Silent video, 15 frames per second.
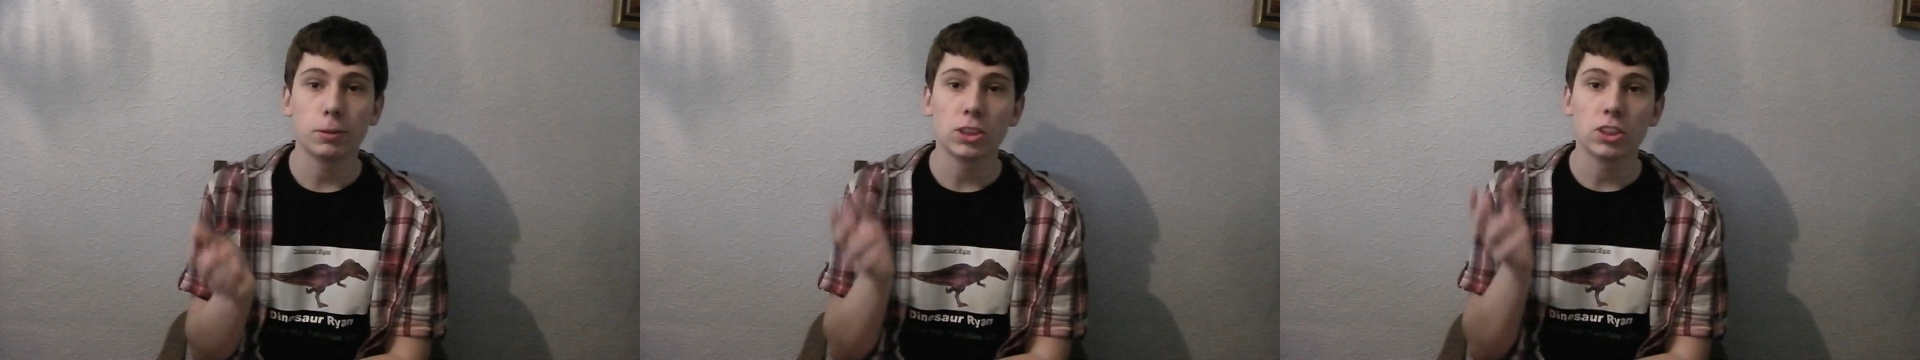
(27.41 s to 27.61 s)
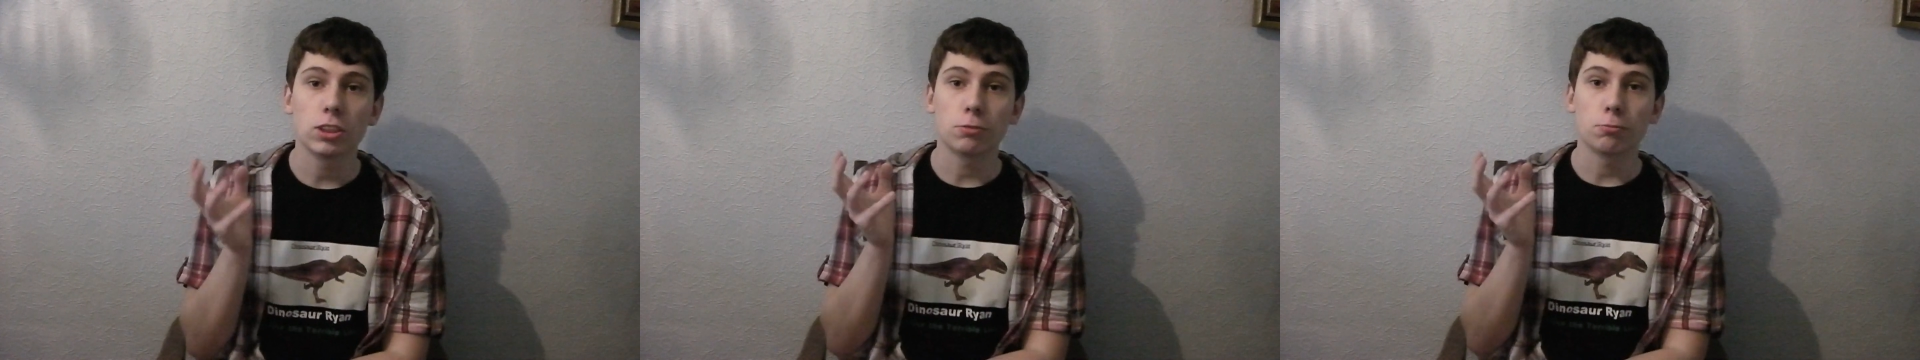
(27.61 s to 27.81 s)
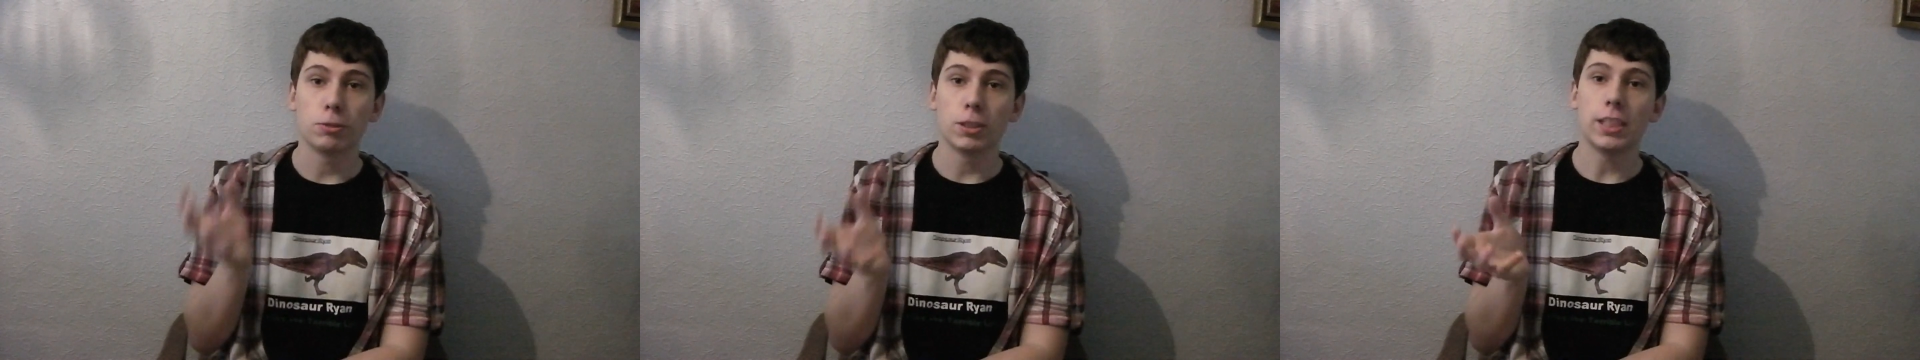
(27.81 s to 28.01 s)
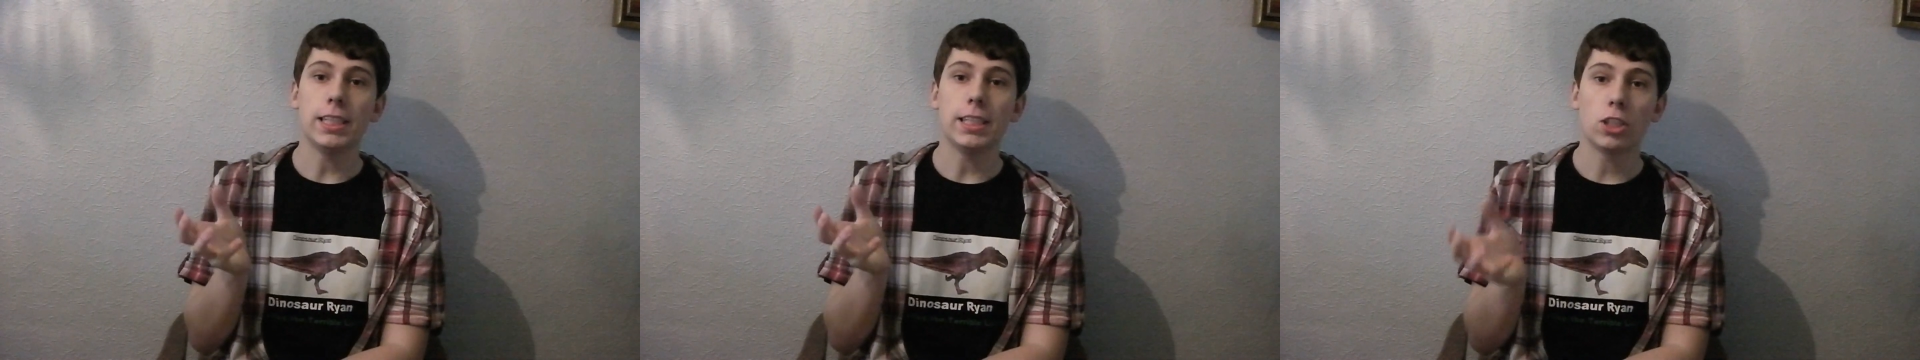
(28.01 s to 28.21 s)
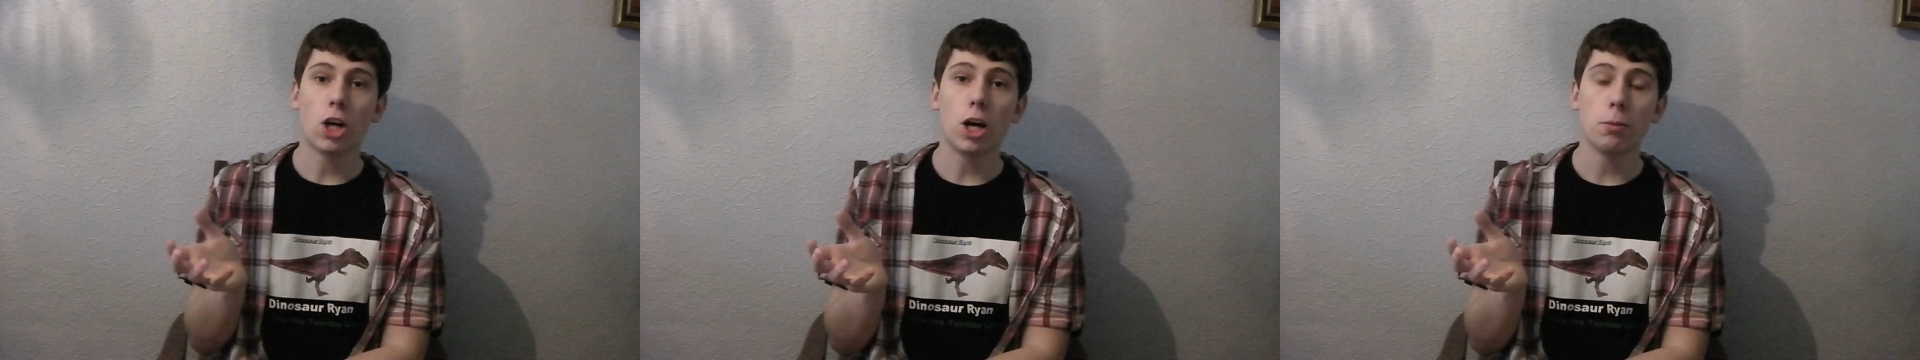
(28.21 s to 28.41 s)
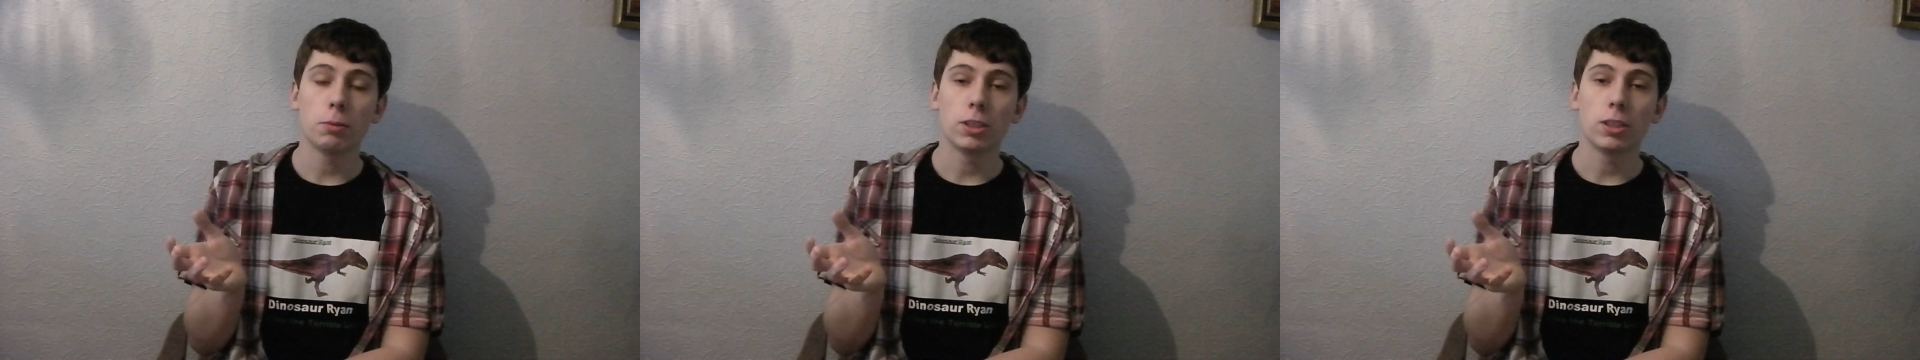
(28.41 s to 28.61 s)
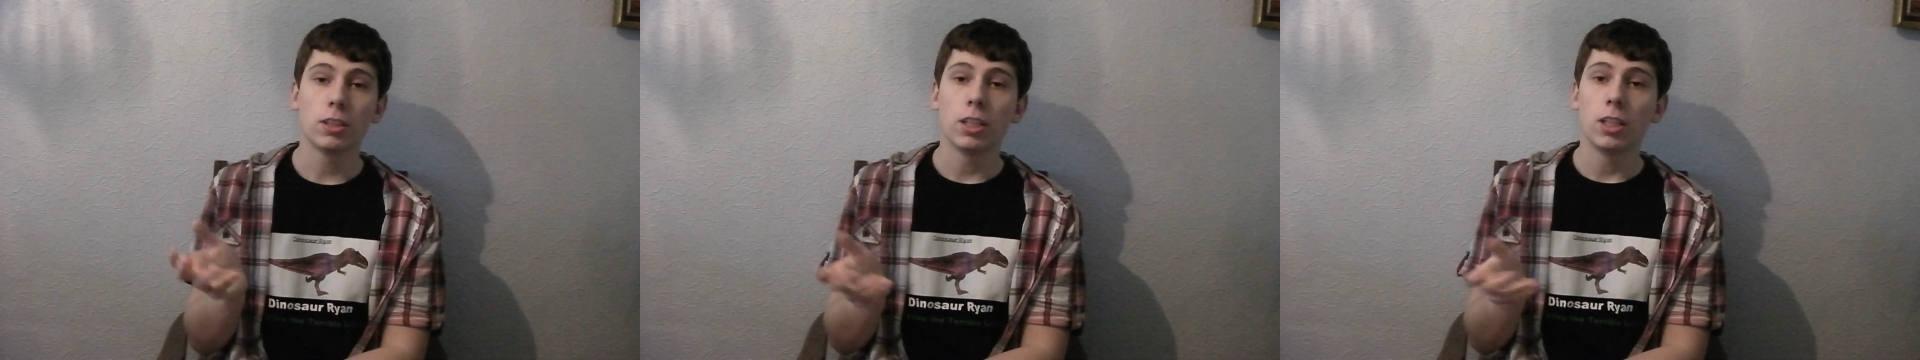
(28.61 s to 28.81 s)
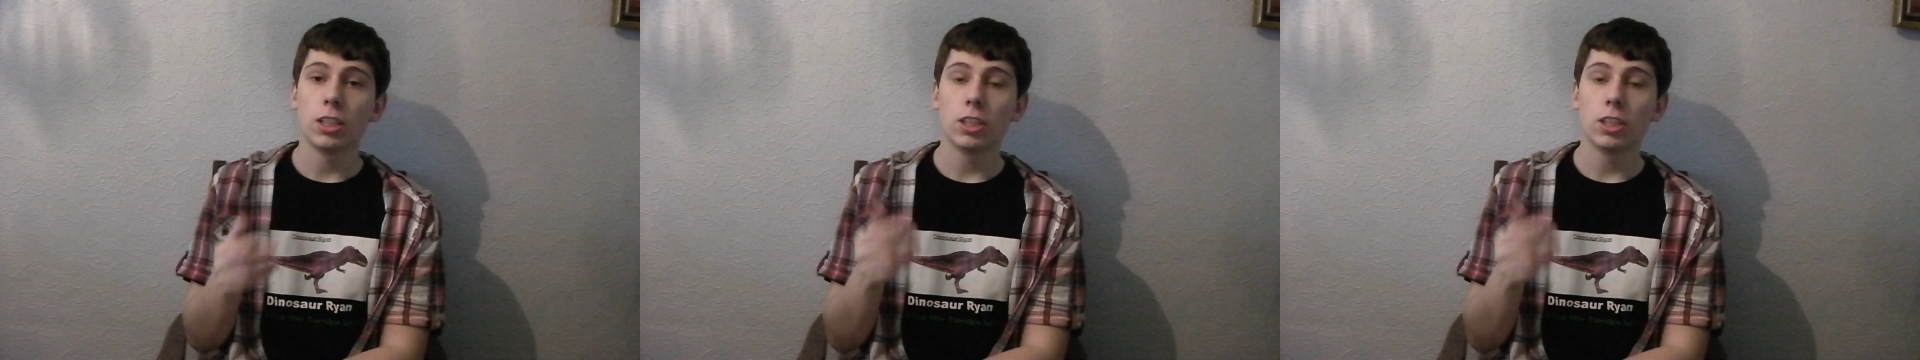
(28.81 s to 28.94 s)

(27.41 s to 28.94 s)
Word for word: which is really common,